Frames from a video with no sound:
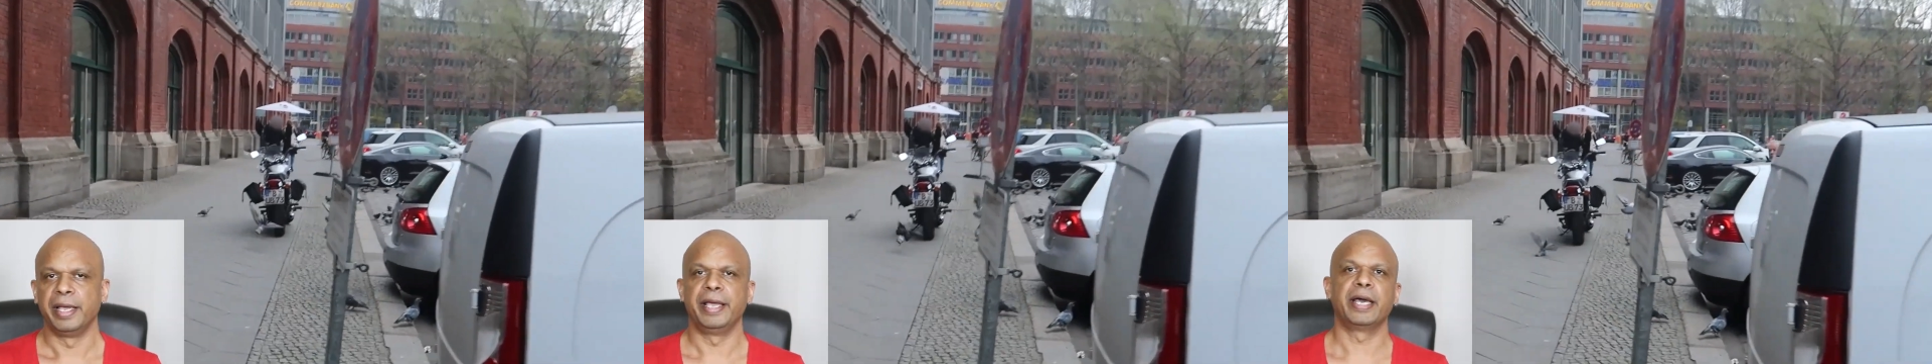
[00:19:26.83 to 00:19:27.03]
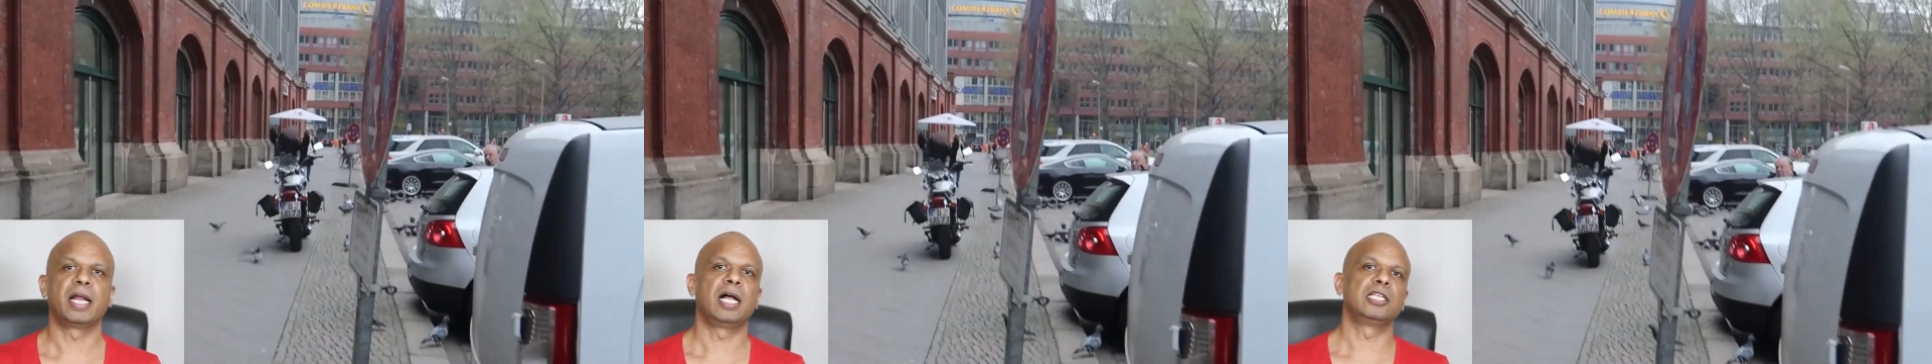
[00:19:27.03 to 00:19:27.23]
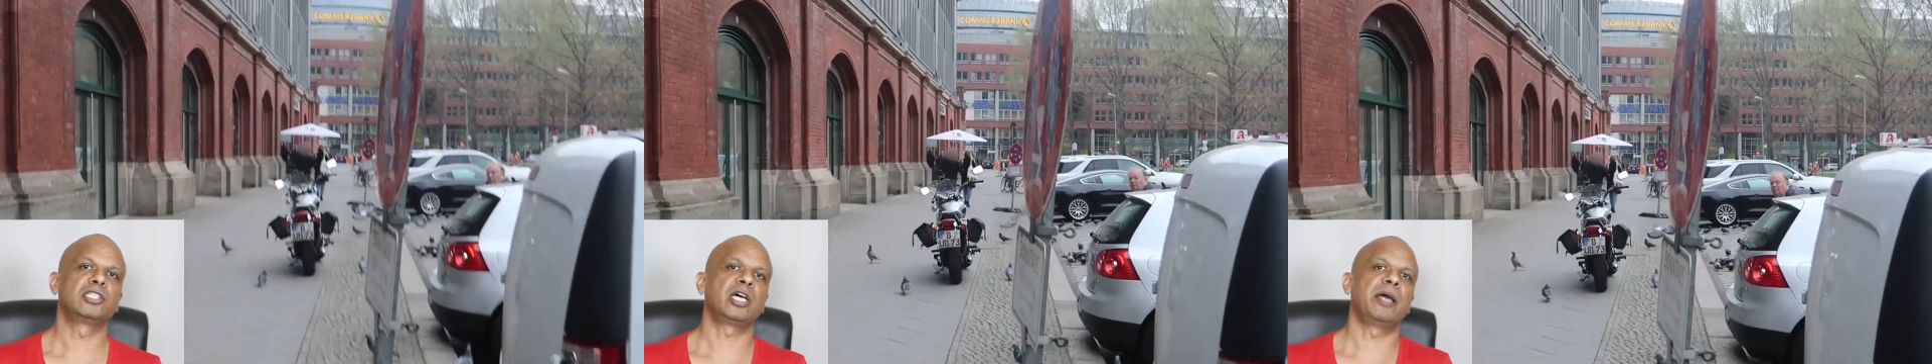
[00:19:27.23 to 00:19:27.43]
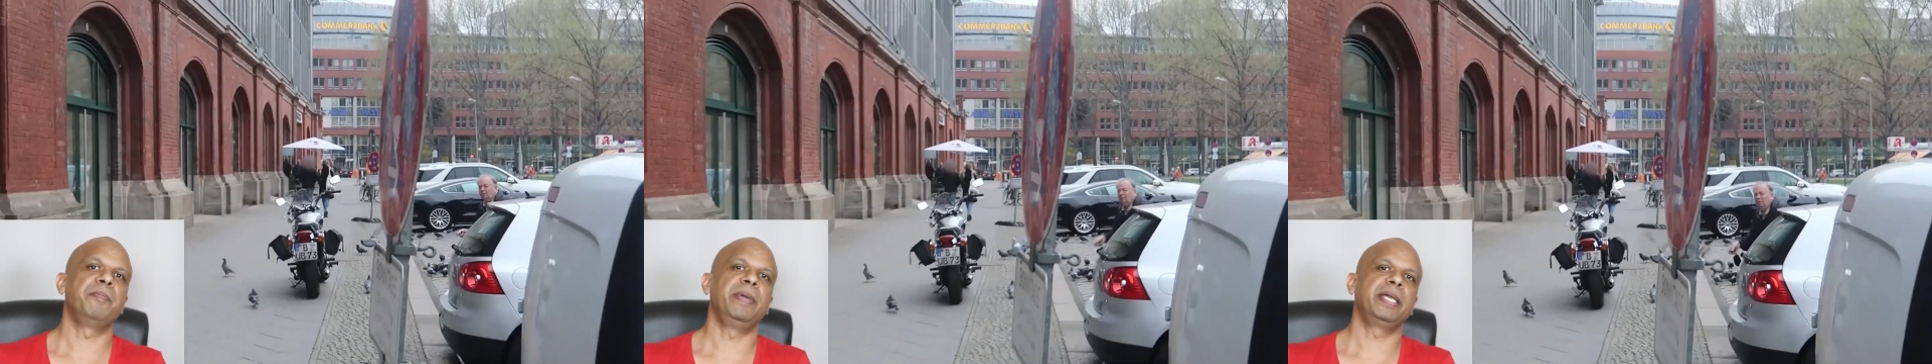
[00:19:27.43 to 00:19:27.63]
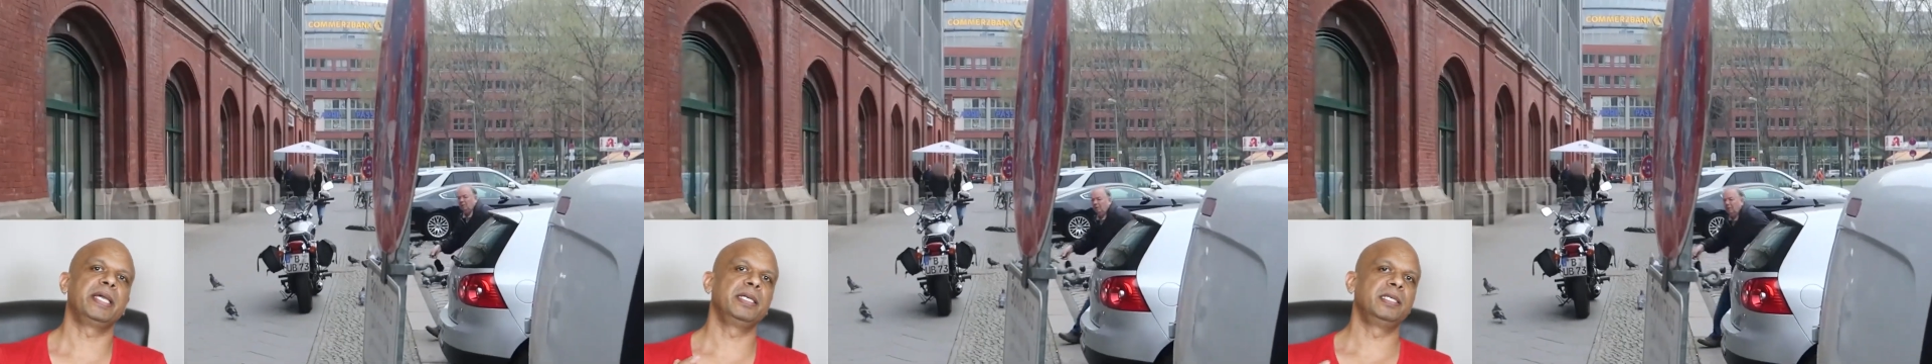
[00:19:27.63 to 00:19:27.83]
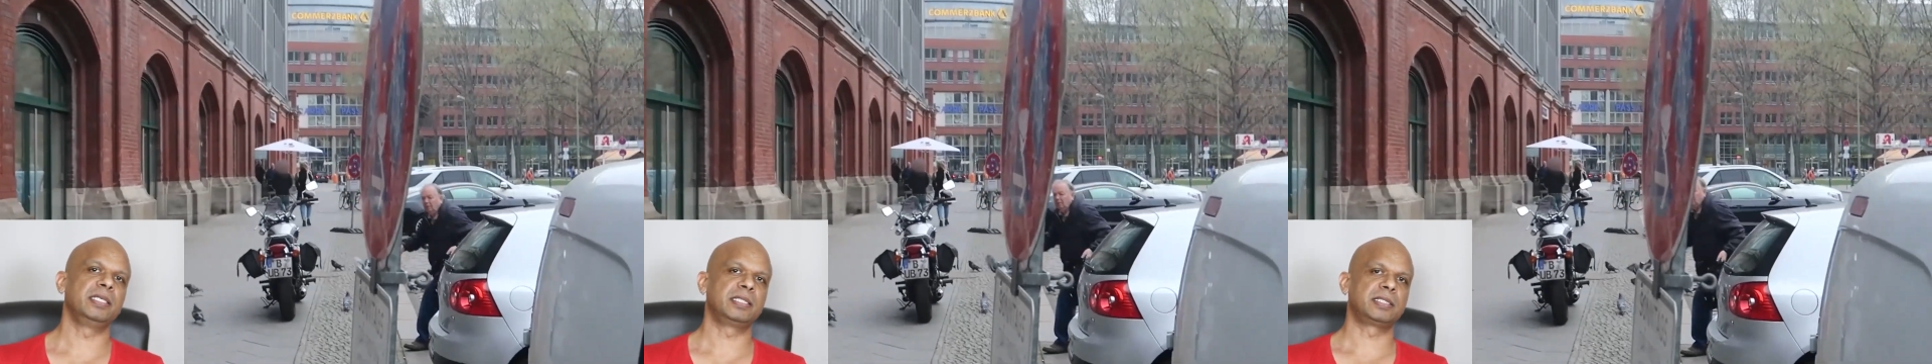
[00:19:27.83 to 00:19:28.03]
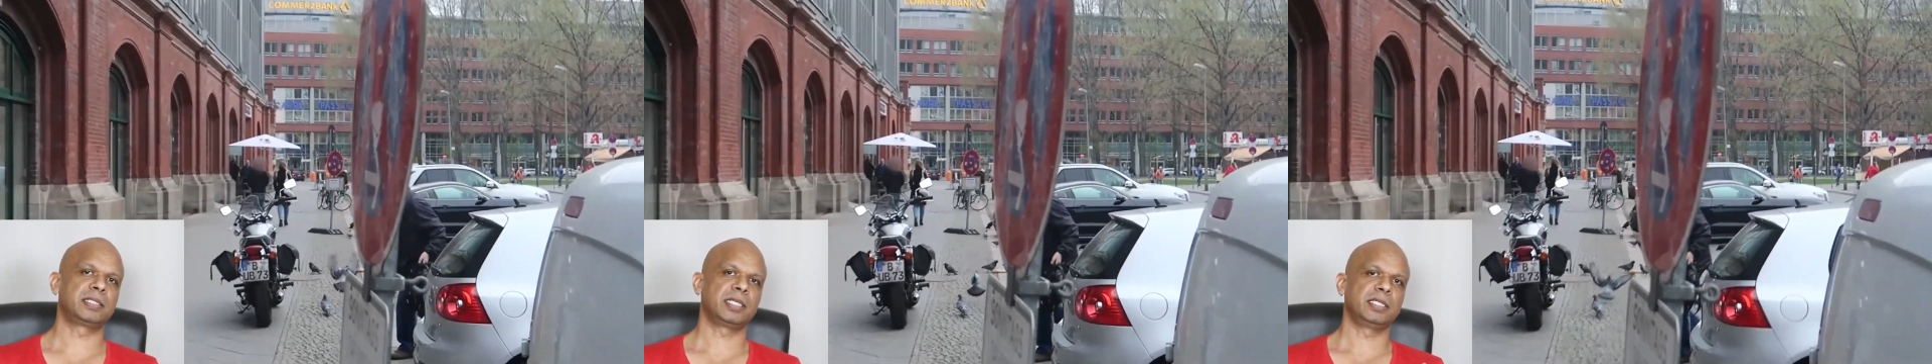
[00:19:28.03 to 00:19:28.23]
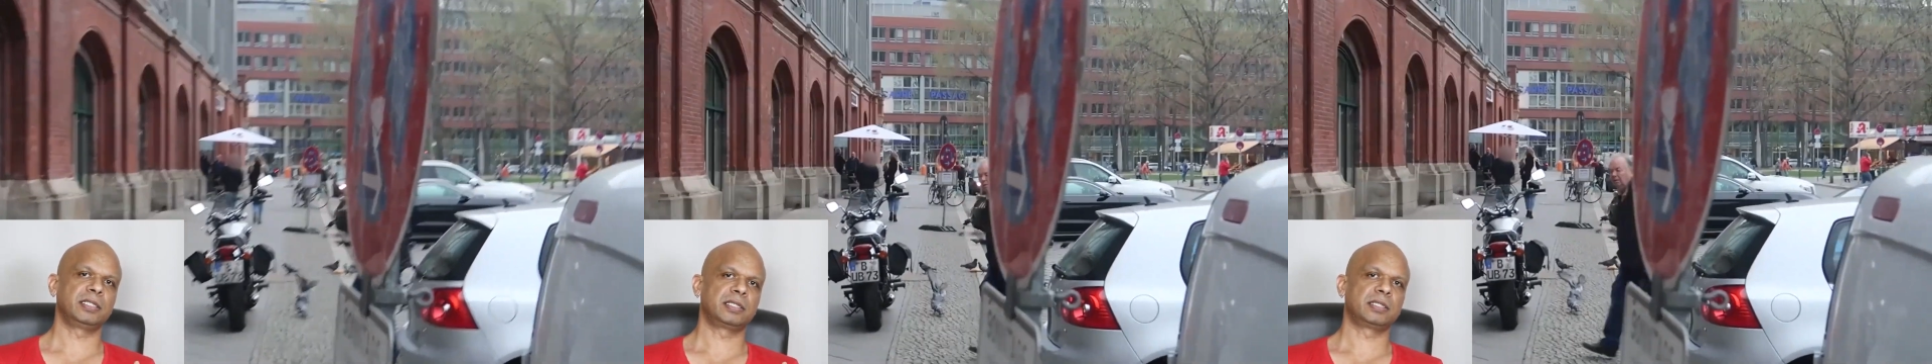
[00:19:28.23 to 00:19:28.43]
Here also I'm making
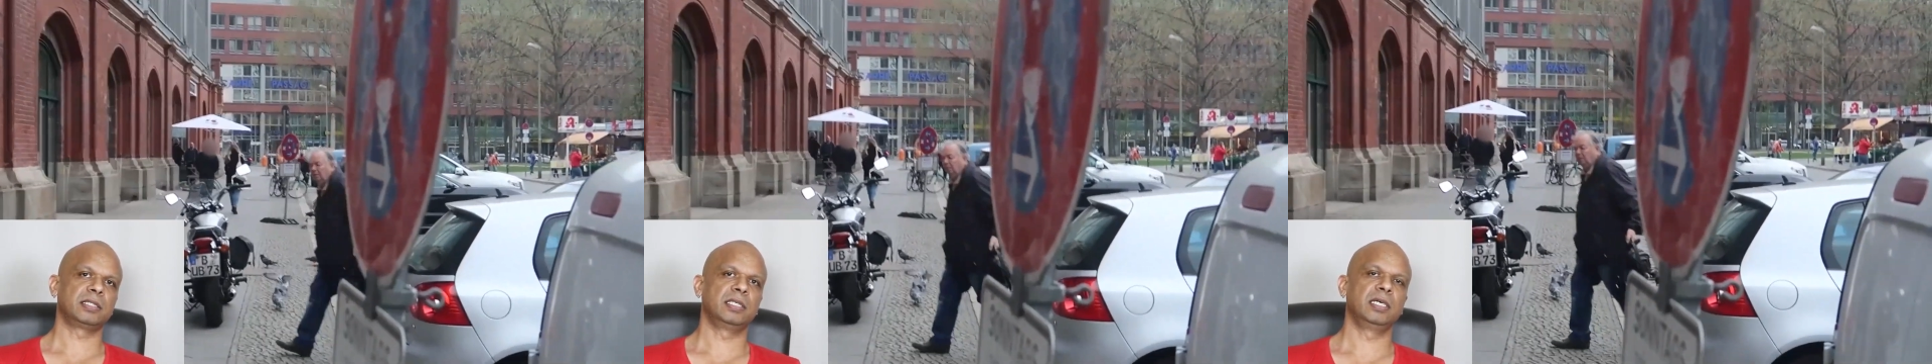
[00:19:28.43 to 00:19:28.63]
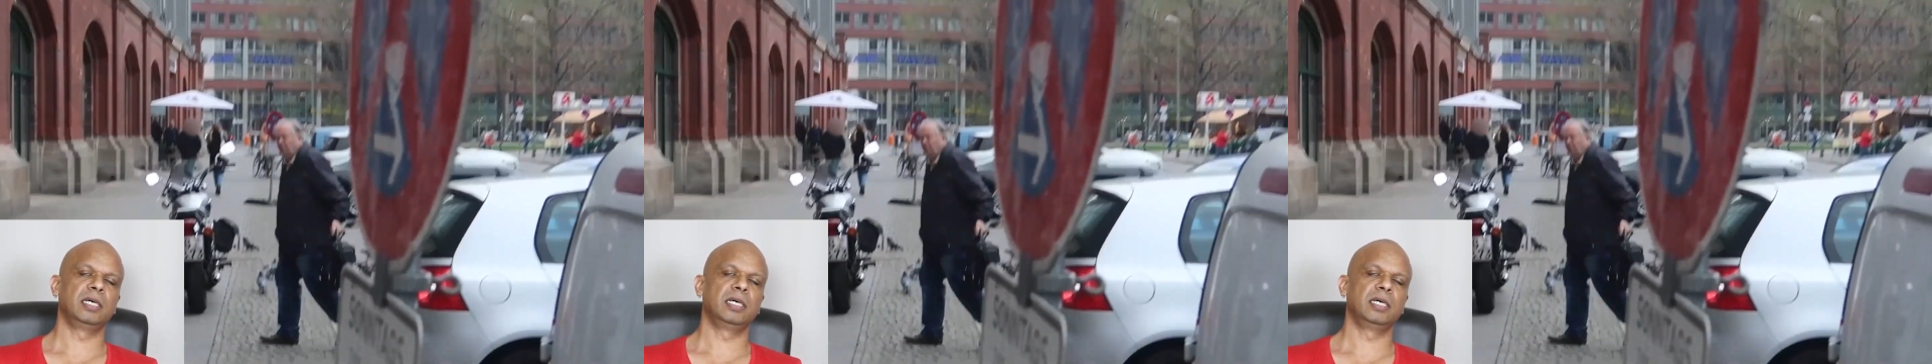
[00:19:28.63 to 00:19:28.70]
distance.